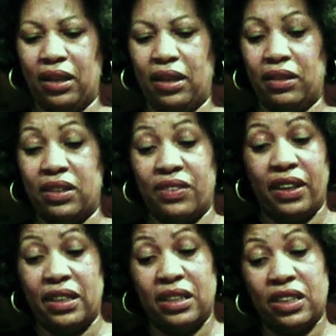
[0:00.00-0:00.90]
It was
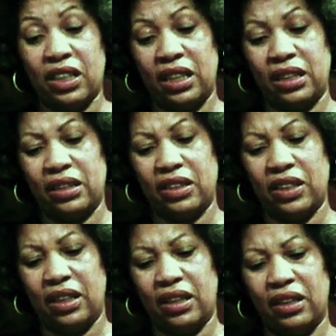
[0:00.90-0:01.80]
very strange,
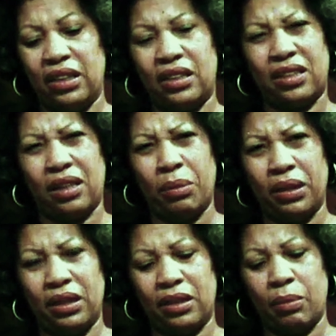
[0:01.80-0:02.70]
this
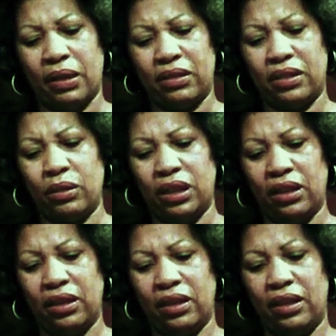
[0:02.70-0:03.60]
stubbornness about Sula.
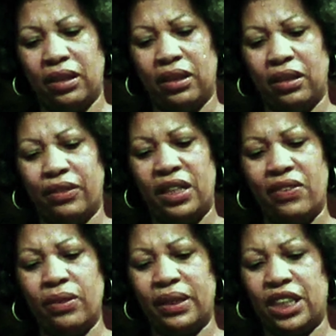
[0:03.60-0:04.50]
For
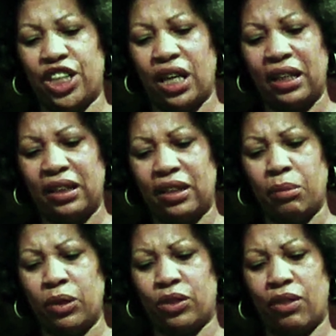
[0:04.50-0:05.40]
even when China, the
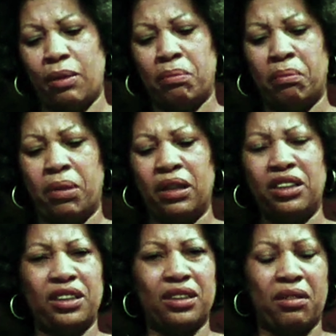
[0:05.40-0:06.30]
most
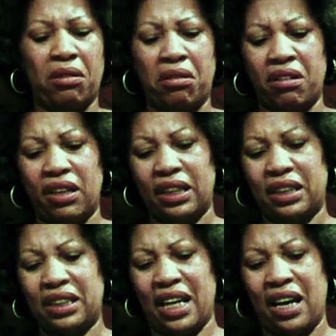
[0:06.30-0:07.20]
rambunctious whore in the
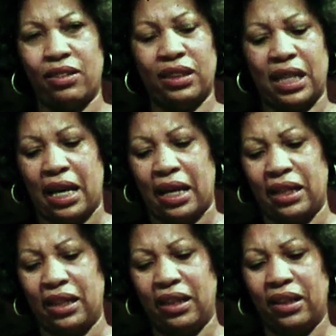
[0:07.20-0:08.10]
town, died,
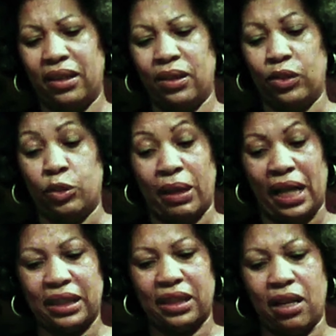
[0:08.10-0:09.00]
whose
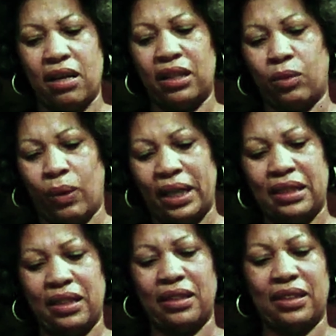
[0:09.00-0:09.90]
black son and white
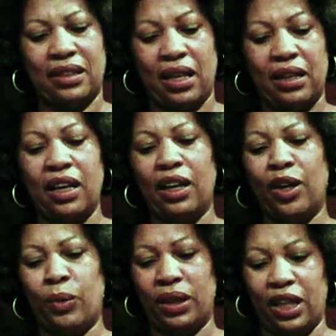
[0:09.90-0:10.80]
son said,
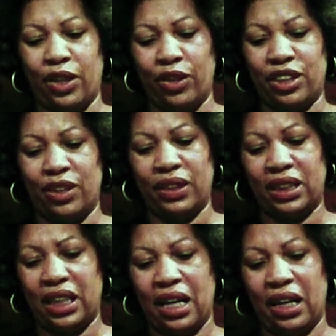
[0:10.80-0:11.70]
when they heard she was
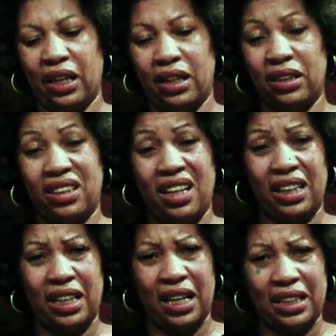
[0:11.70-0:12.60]
dying, "She
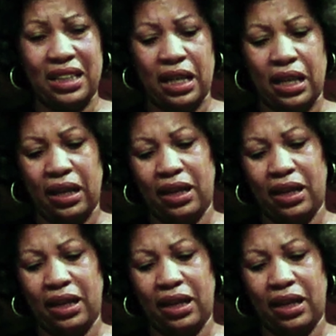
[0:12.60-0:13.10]
ain't dead yet,"